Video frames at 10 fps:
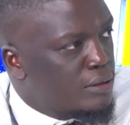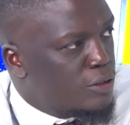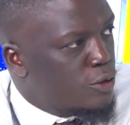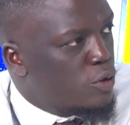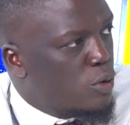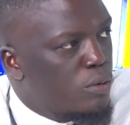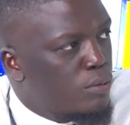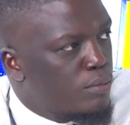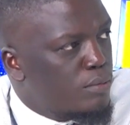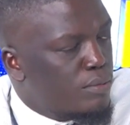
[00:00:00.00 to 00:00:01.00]

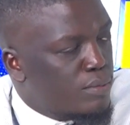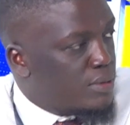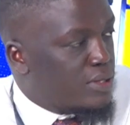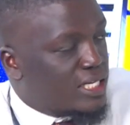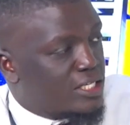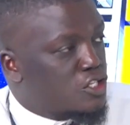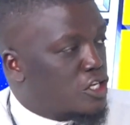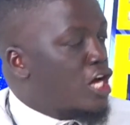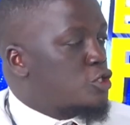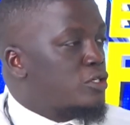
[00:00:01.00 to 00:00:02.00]
That
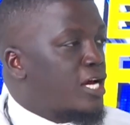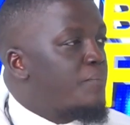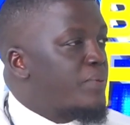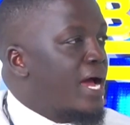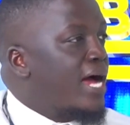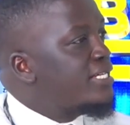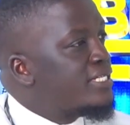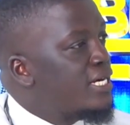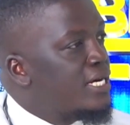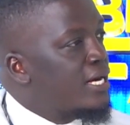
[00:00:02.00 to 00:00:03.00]
discussion can be had.
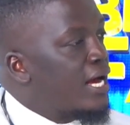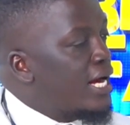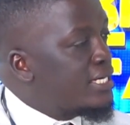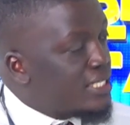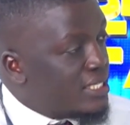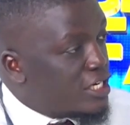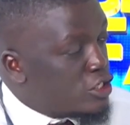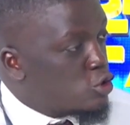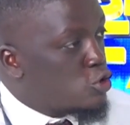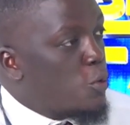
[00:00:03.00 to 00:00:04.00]
And that
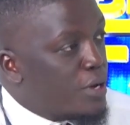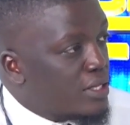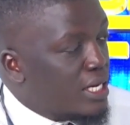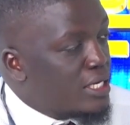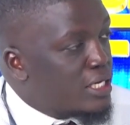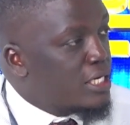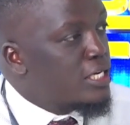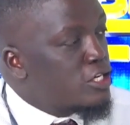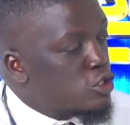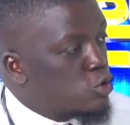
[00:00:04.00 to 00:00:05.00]
is growing the league,
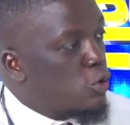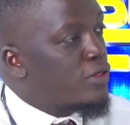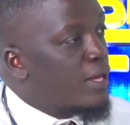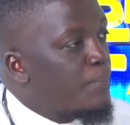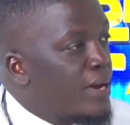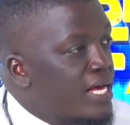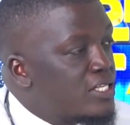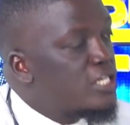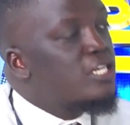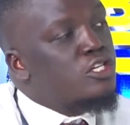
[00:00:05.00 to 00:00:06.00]
it is growing the
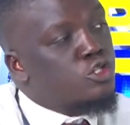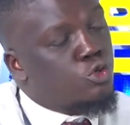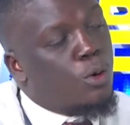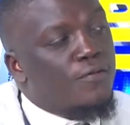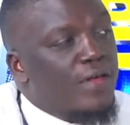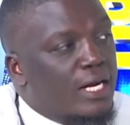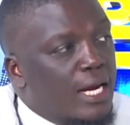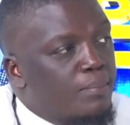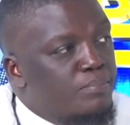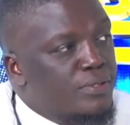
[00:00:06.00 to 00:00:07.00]
players, it is growing the
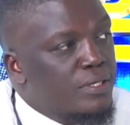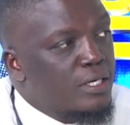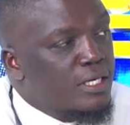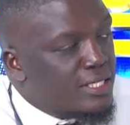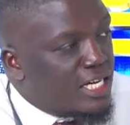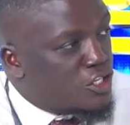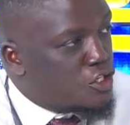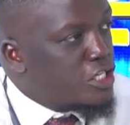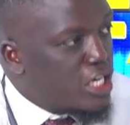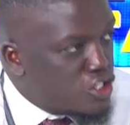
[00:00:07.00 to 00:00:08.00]
clubs. That
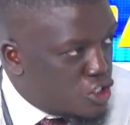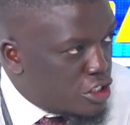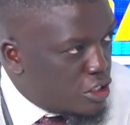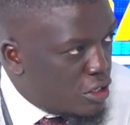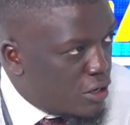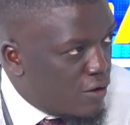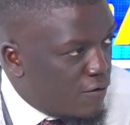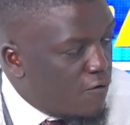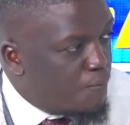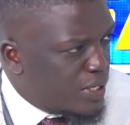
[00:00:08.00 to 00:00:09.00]
synergy
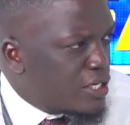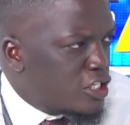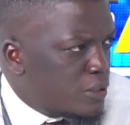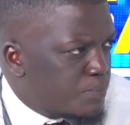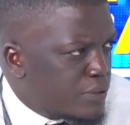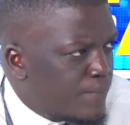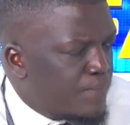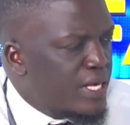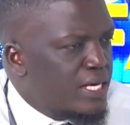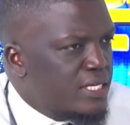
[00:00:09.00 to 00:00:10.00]
of partnerships.
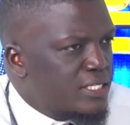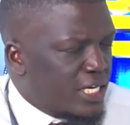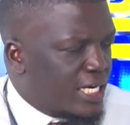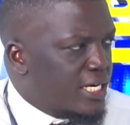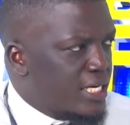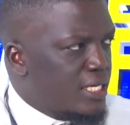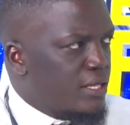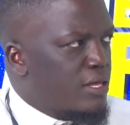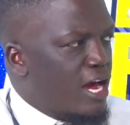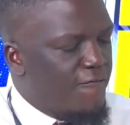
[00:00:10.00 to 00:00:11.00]
Secondly,
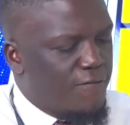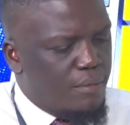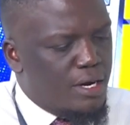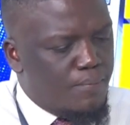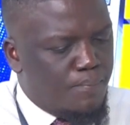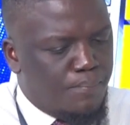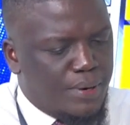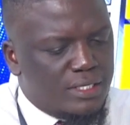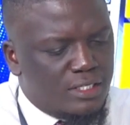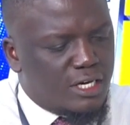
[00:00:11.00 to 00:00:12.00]
there are very many
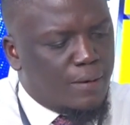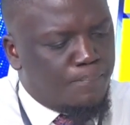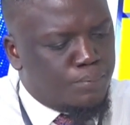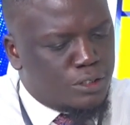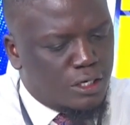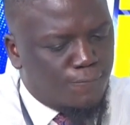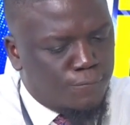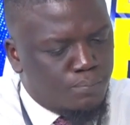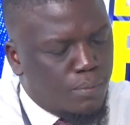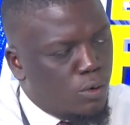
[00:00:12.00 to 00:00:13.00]
brands that are putting
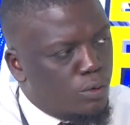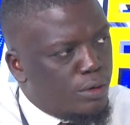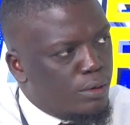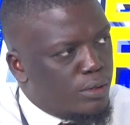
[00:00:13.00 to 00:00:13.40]
football,